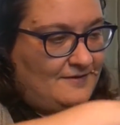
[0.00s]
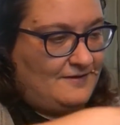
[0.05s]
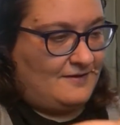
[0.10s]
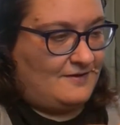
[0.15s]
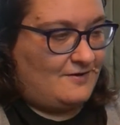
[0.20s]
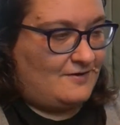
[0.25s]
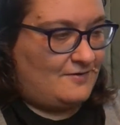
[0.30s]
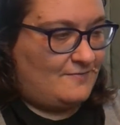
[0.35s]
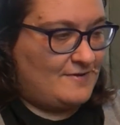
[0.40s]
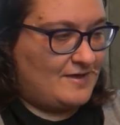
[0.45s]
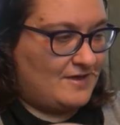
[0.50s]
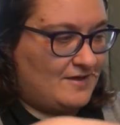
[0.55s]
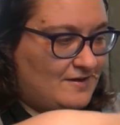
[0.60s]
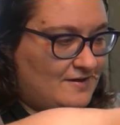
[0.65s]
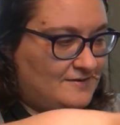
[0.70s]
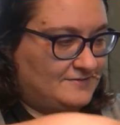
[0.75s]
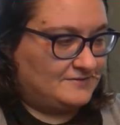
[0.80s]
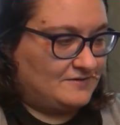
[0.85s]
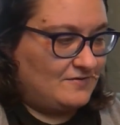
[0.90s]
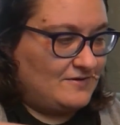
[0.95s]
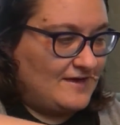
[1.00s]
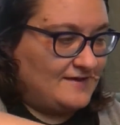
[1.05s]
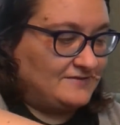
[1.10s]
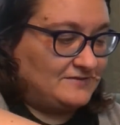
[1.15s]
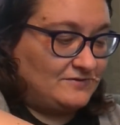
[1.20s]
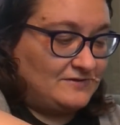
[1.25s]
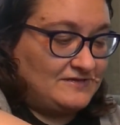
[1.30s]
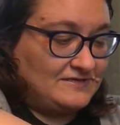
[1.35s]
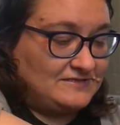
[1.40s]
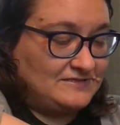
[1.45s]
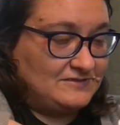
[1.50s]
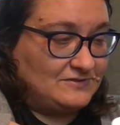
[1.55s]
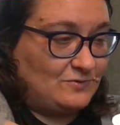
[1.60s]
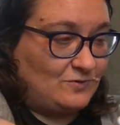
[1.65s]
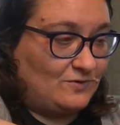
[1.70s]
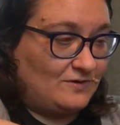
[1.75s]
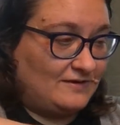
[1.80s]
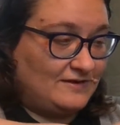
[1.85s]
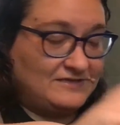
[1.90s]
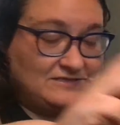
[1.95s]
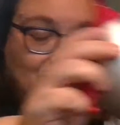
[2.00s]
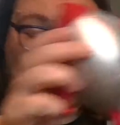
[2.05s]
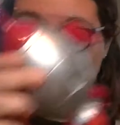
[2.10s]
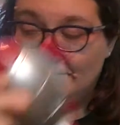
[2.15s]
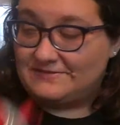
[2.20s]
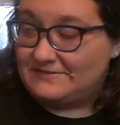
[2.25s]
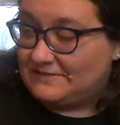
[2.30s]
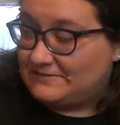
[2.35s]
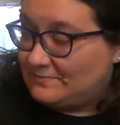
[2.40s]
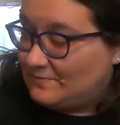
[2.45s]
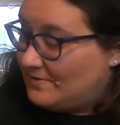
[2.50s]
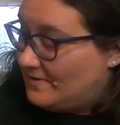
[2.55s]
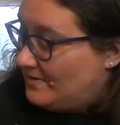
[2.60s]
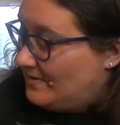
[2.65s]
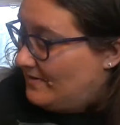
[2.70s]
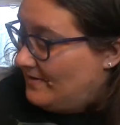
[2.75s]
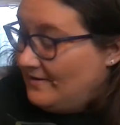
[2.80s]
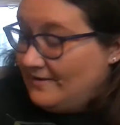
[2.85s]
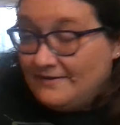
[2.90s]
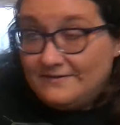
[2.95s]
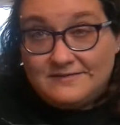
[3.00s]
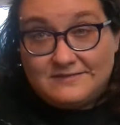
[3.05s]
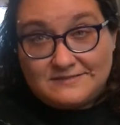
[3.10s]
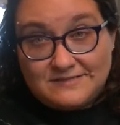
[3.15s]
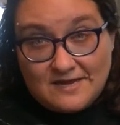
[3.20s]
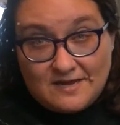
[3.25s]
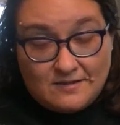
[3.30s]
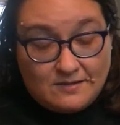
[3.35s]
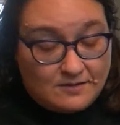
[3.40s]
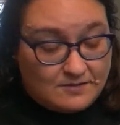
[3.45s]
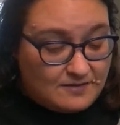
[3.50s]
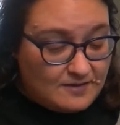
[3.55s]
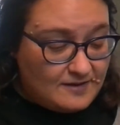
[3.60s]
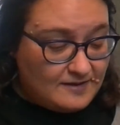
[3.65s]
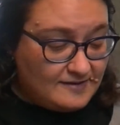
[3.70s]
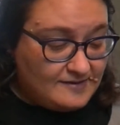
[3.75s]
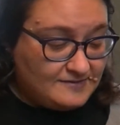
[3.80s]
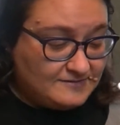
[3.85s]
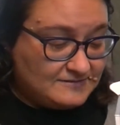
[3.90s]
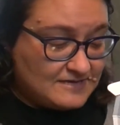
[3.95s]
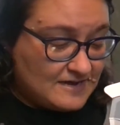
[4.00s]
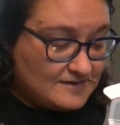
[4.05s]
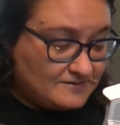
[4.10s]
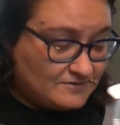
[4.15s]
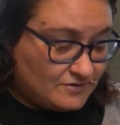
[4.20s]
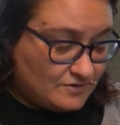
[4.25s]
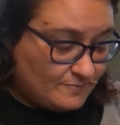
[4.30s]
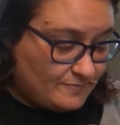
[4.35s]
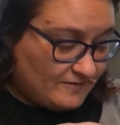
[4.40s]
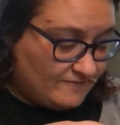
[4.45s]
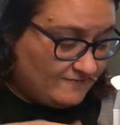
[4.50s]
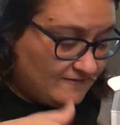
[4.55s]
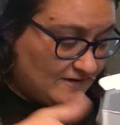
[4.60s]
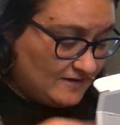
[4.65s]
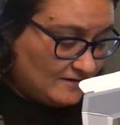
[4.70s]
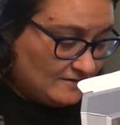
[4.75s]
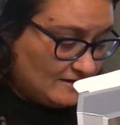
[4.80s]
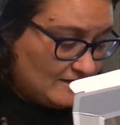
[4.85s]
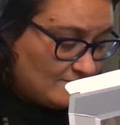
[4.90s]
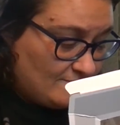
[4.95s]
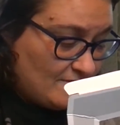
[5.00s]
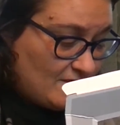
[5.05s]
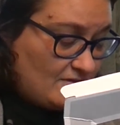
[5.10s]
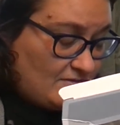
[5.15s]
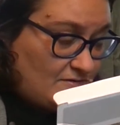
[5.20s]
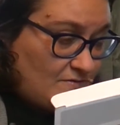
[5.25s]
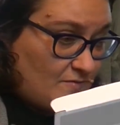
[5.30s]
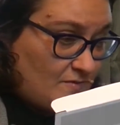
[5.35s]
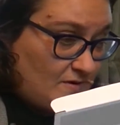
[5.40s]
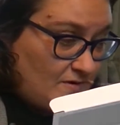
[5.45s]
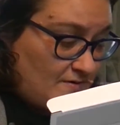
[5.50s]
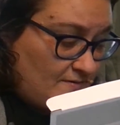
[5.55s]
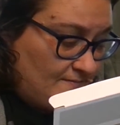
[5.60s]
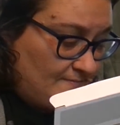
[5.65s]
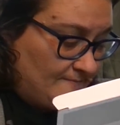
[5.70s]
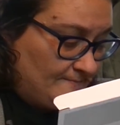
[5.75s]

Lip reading: Oh my goodness. Okay, so this is cool because this one does not look like he's got derpy feet like my other one.